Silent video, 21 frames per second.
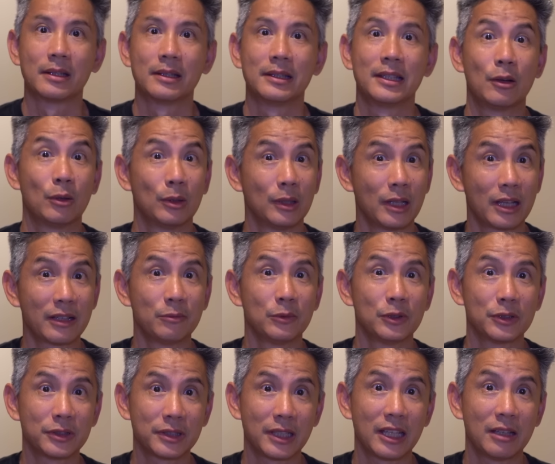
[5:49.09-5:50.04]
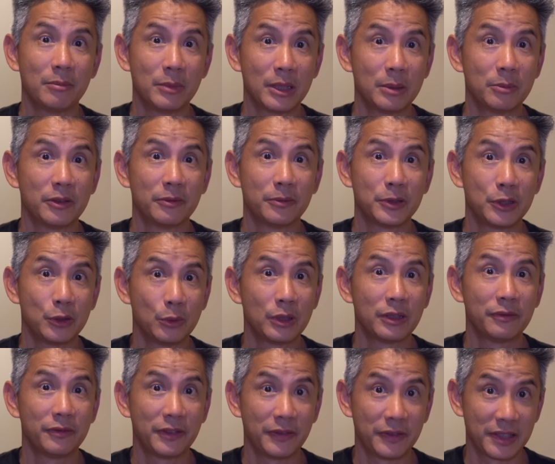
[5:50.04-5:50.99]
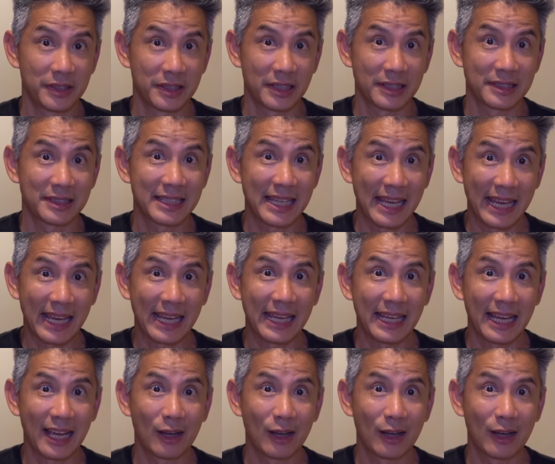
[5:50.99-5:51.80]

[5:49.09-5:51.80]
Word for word: Now, a lot of them will say a minimum of 256K.